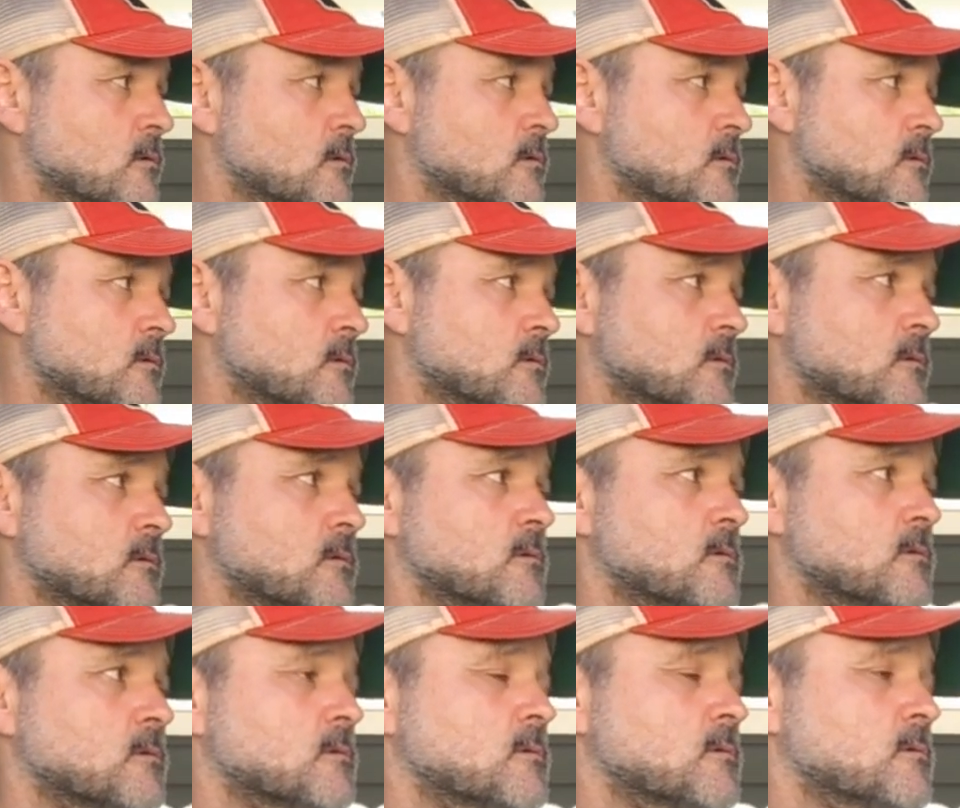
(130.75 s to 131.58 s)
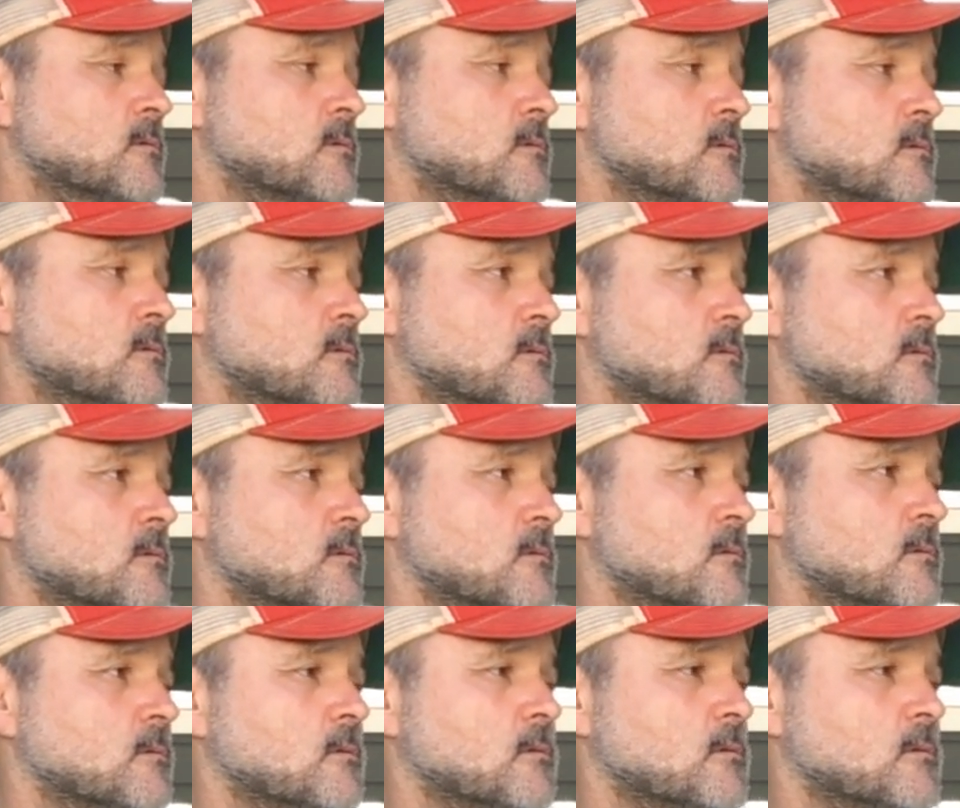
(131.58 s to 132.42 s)

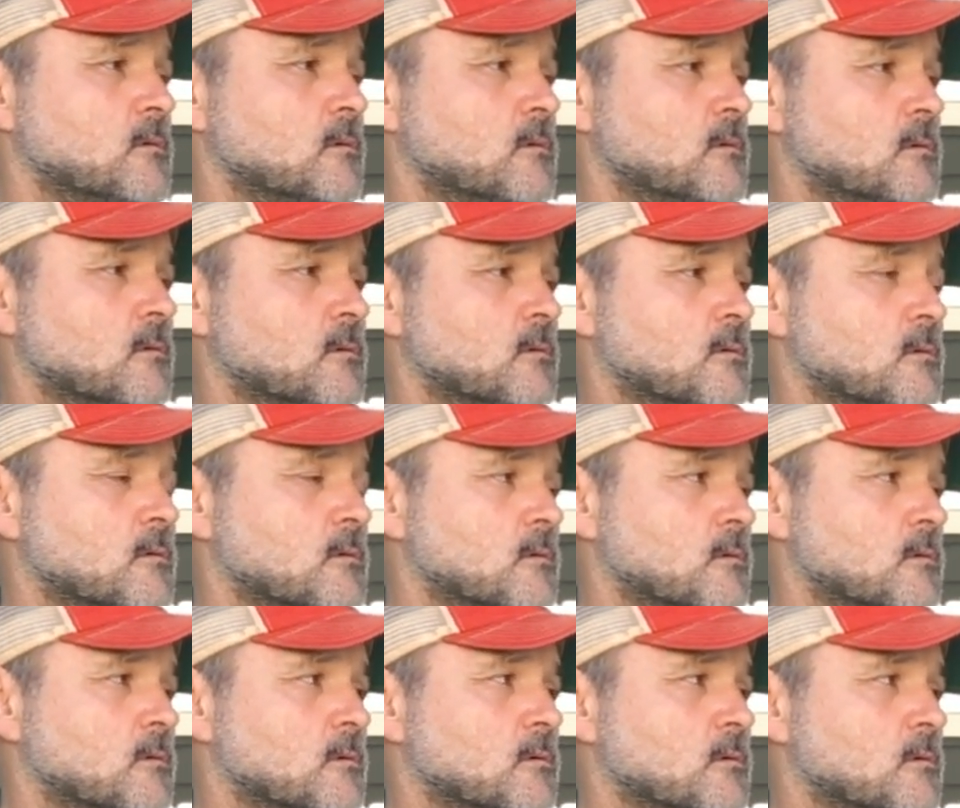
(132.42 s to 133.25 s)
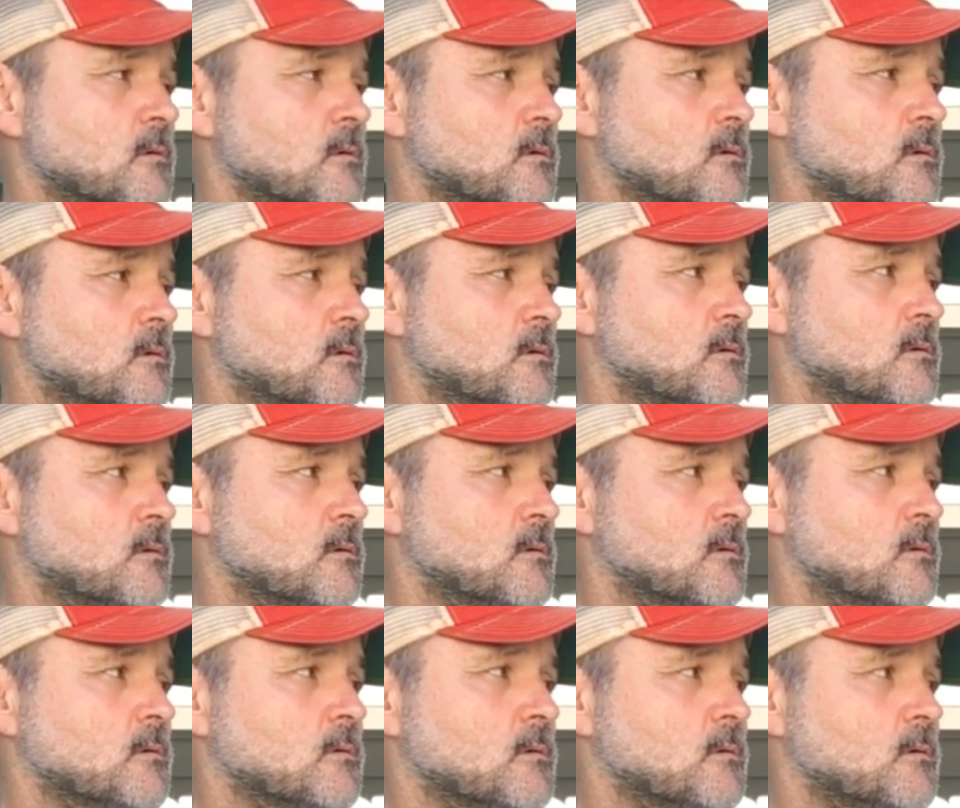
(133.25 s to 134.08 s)

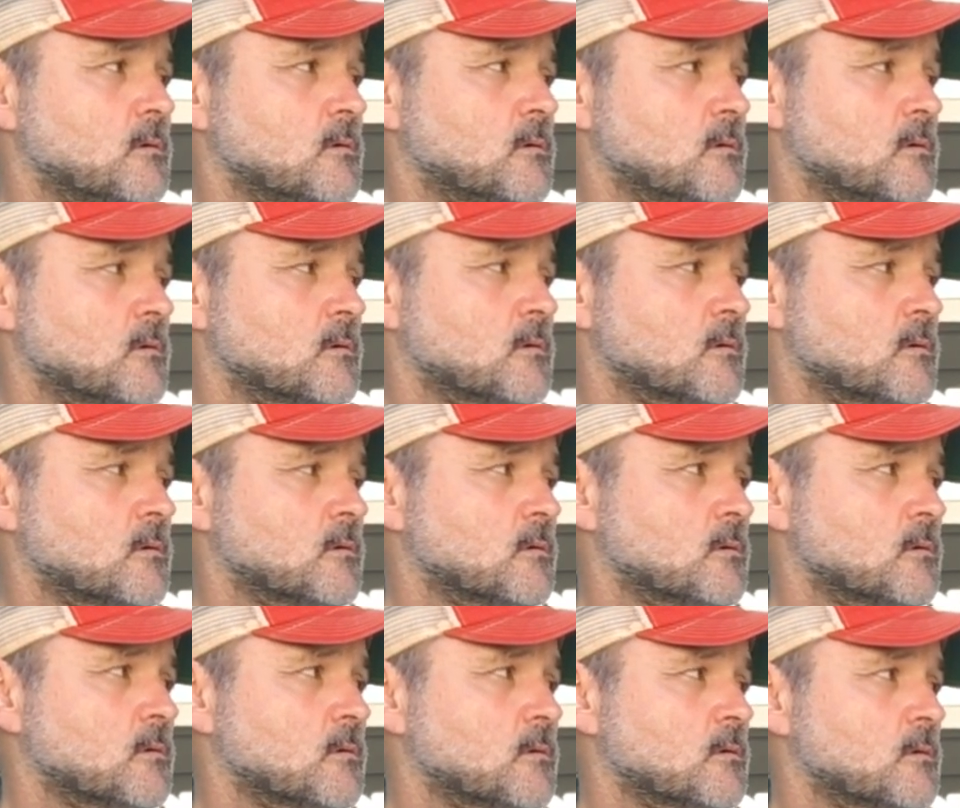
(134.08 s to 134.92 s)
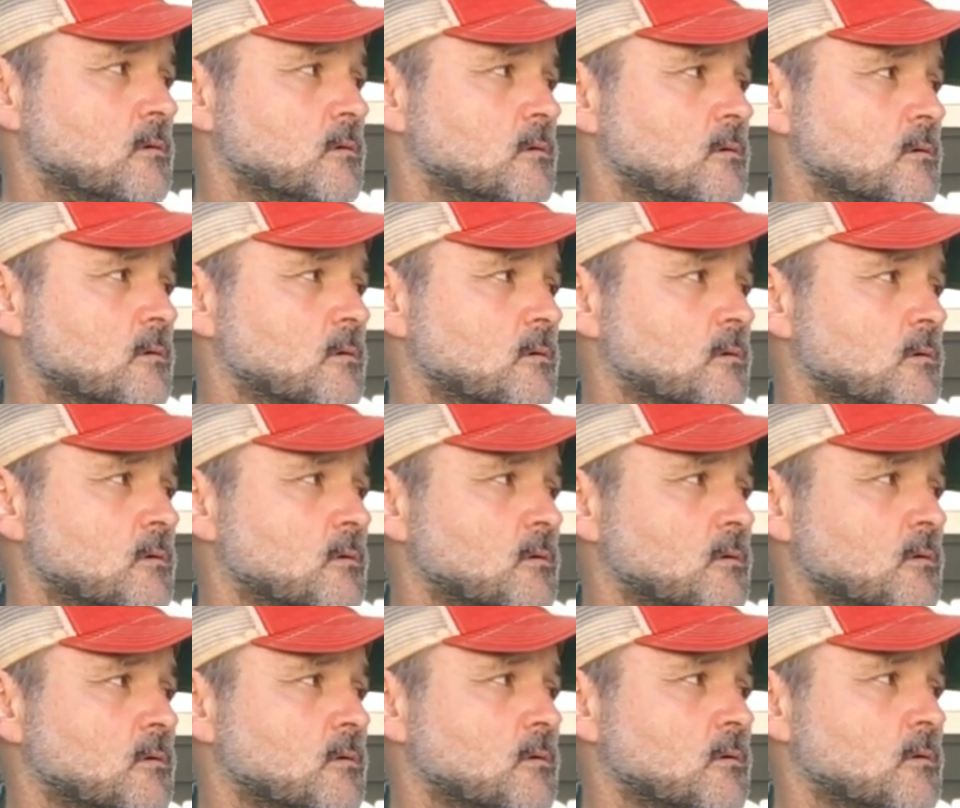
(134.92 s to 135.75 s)

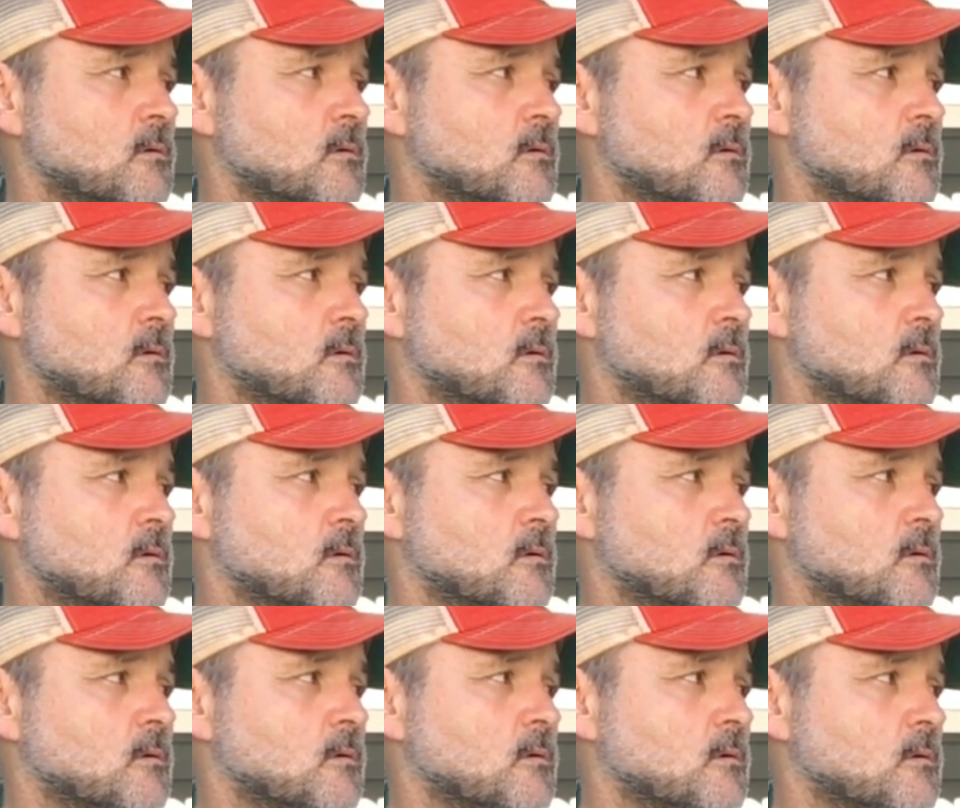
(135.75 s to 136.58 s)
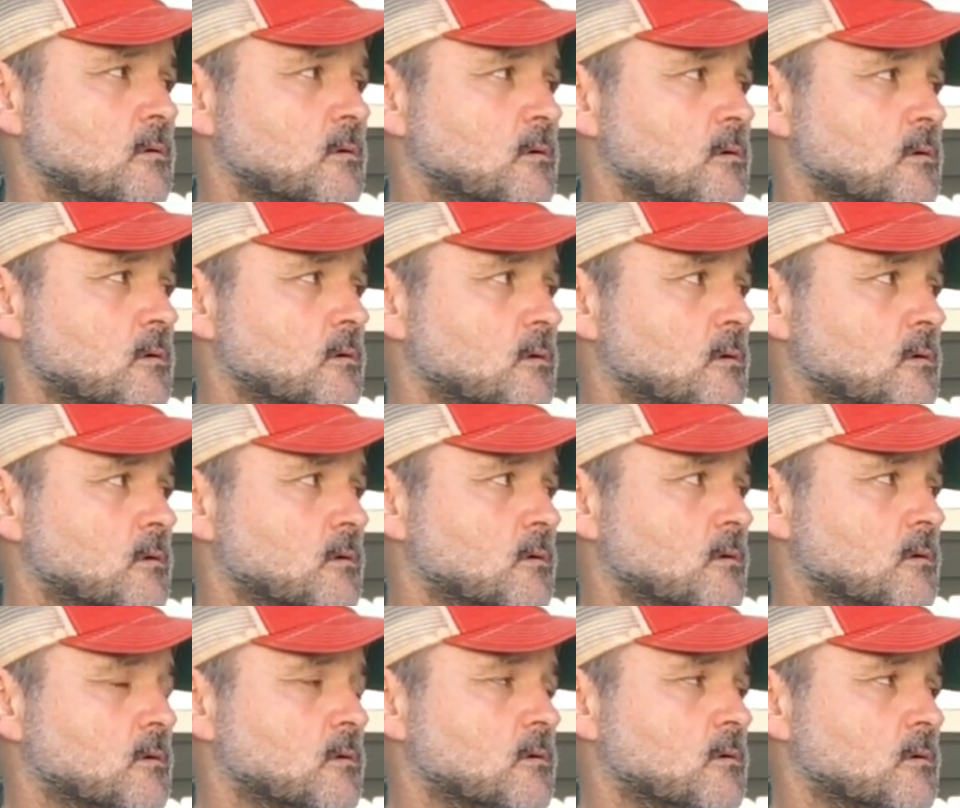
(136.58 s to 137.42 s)

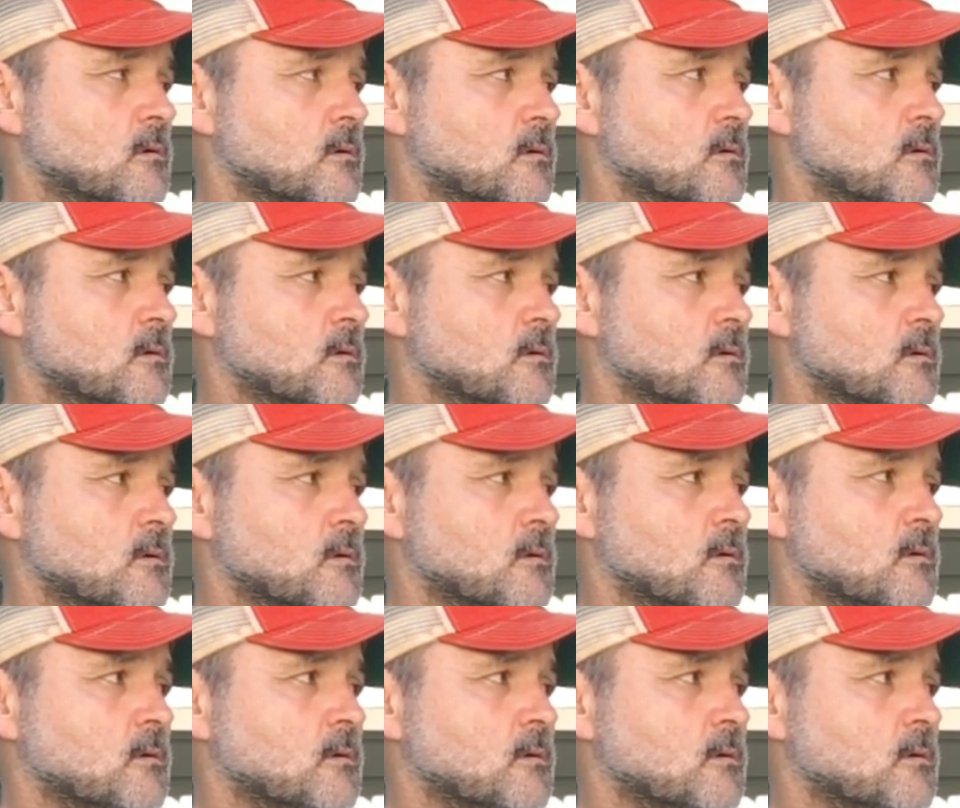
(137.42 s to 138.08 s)
No words are spoken by the person on screen.